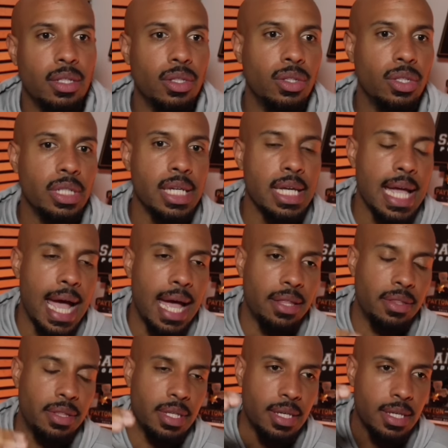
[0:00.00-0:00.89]
Looking
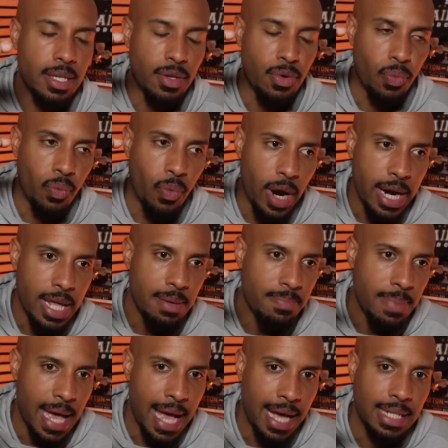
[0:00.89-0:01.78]
at the
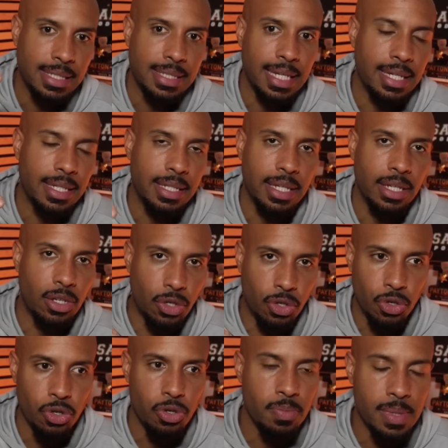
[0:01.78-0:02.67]
running backs that Klint
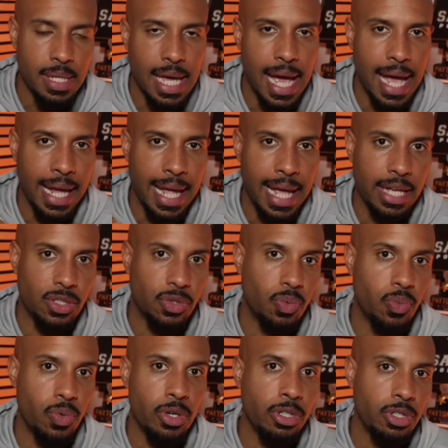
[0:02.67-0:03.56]
Kubiak
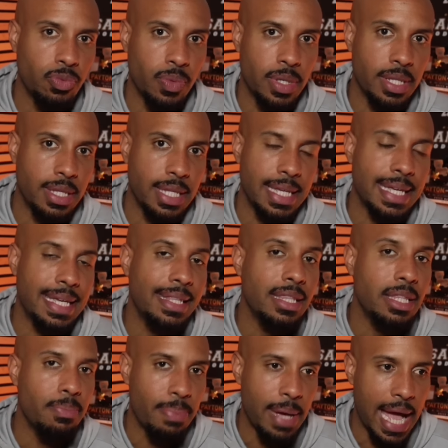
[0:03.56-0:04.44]
has worked with
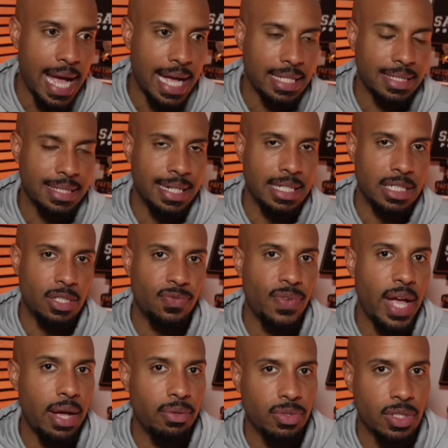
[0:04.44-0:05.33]
in the past and has
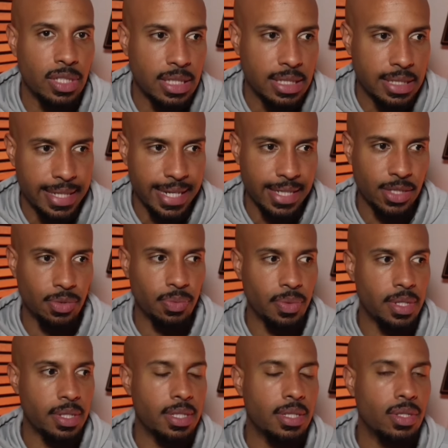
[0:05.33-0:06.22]
found success
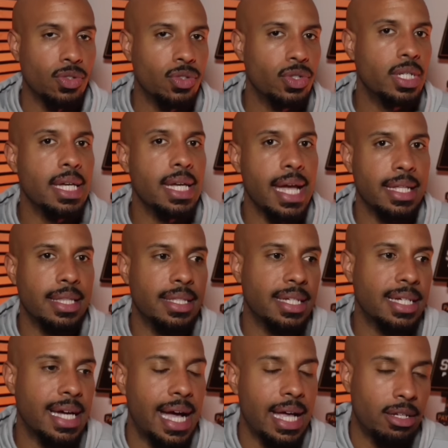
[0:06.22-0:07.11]
with, and looking at
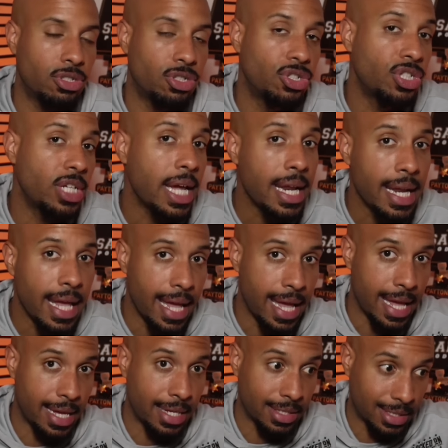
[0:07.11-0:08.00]
the Kyle
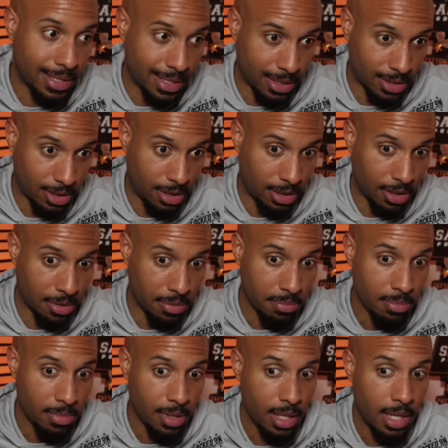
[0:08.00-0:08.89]
Shanahan
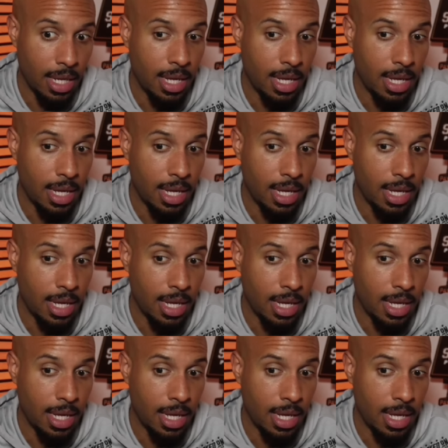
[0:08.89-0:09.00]
system